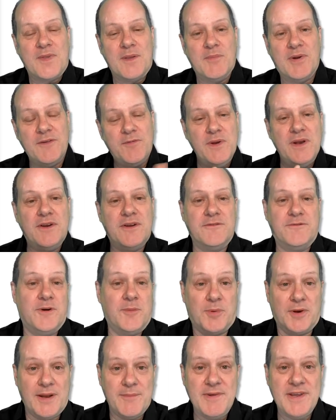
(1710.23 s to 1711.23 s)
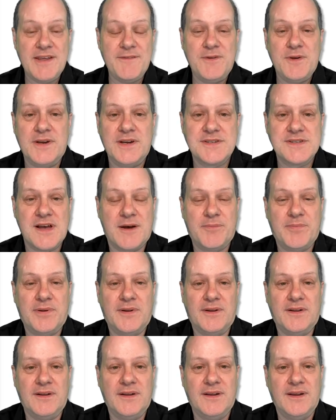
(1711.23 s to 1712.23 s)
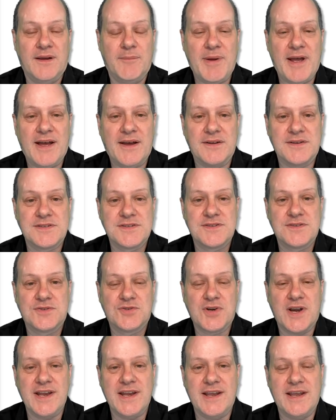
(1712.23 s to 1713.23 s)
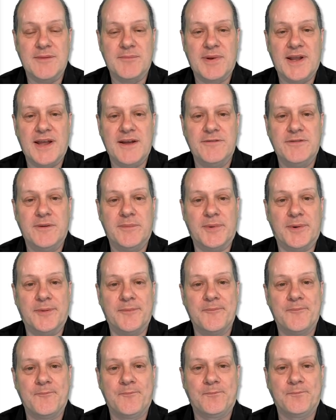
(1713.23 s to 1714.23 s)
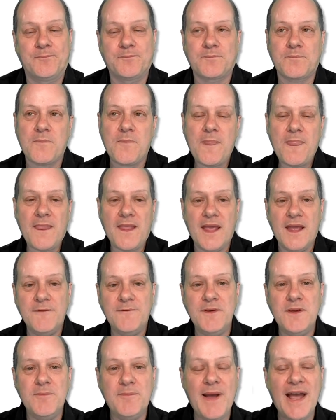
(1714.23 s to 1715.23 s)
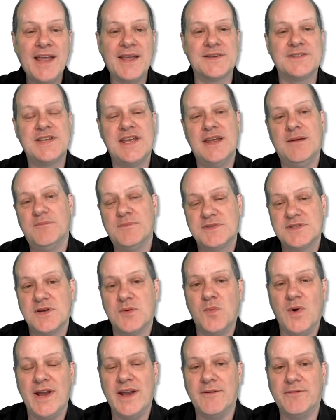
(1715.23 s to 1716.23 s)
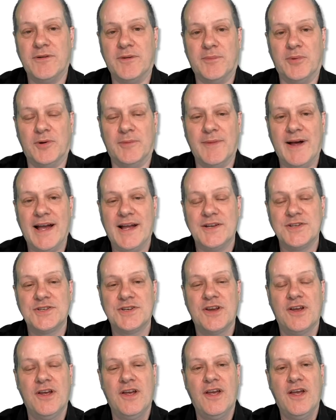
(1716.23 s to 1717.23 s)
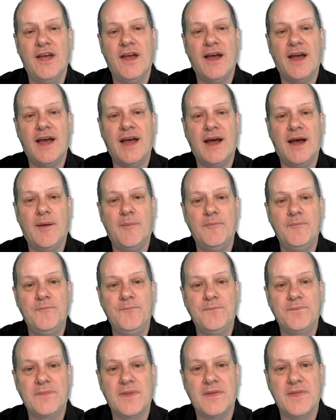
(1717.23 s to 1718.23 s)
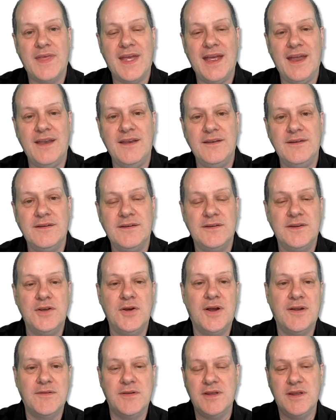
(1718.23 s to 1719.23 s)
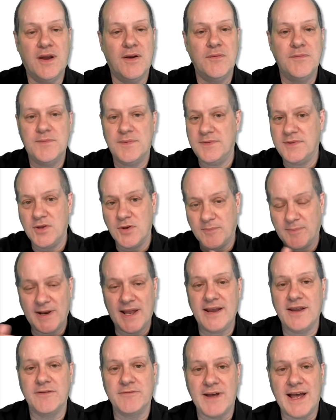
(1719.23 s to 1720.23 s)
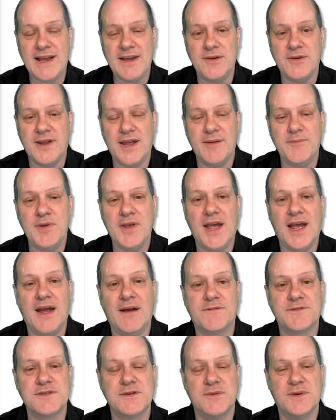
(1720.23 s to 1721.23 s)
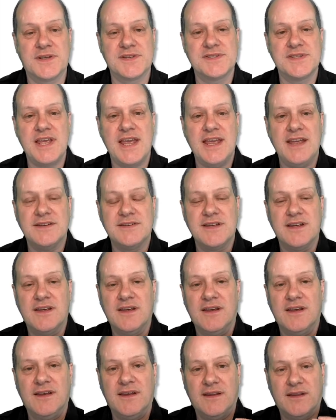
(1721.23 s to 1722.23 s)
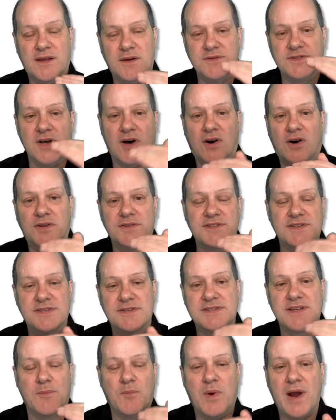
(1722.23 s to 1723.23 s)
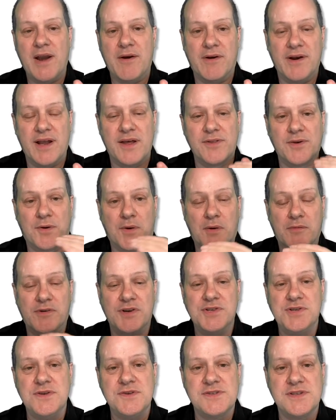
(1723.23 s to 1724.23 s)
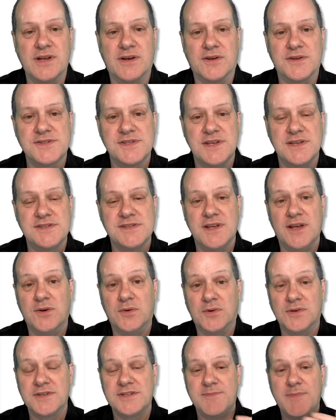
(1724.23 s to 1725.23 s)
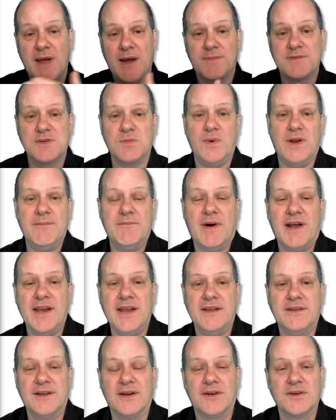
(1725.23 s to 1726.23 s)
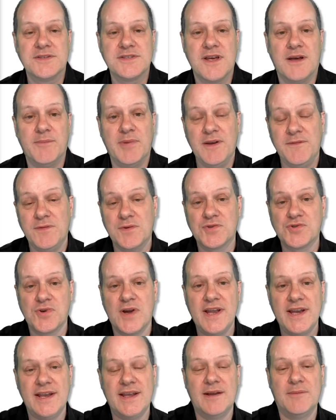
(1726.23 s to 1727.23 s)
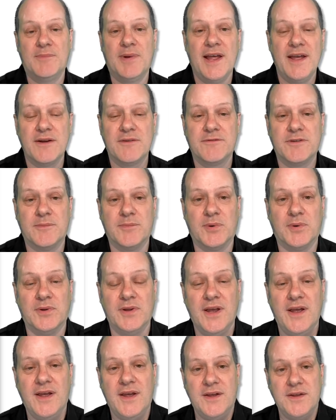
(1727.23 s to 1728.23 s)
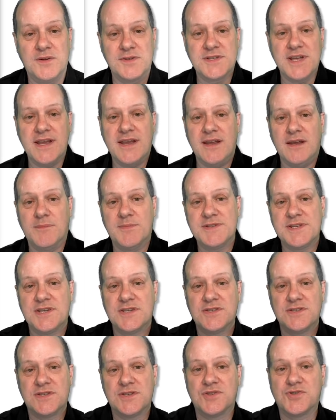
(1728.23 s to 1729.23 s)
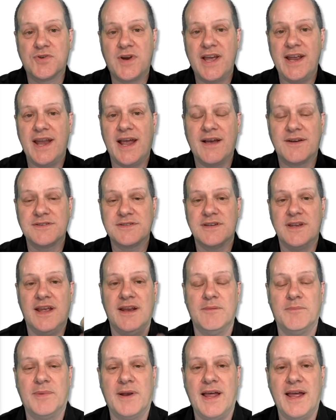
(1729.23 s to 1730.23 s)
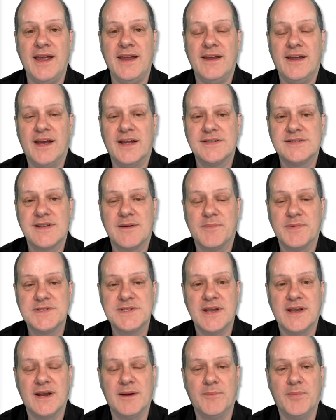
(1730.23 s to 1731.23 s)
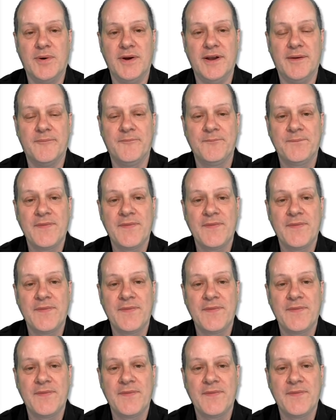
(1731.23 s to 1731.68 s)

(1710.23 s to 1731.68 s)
But if we look at football, let me give you an example about trading in play at football. If you back a team to win a football match, then you're playing a value game. You have to exceed those odds somewhere or another or reduce your losses in order to be able to win money in the long term. But if you're trading in play on football, you're taking a position to trade out in play at some particular point.